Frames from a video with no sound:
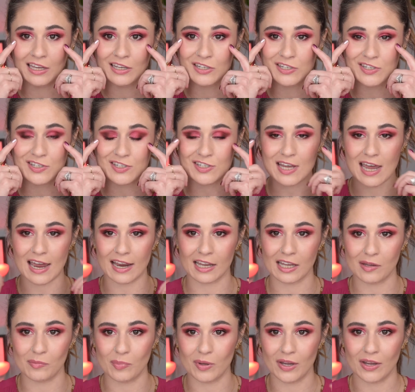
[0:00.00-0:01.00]

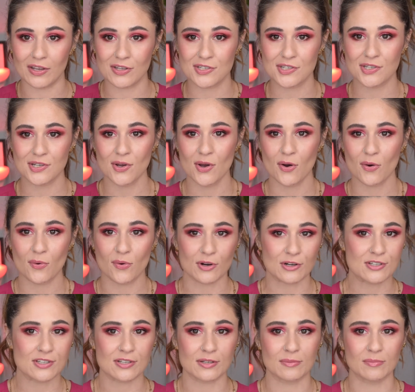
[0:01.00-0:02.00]
saggy bits or
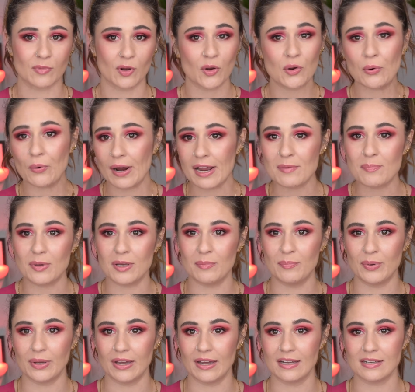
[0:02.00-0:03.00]
some crepey
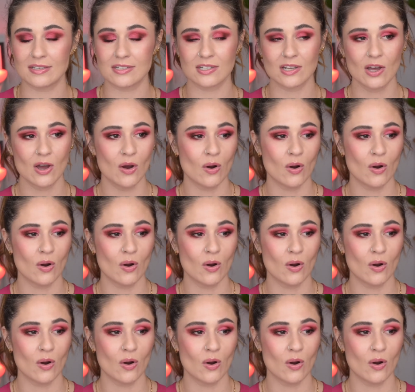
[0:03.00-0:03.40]
bits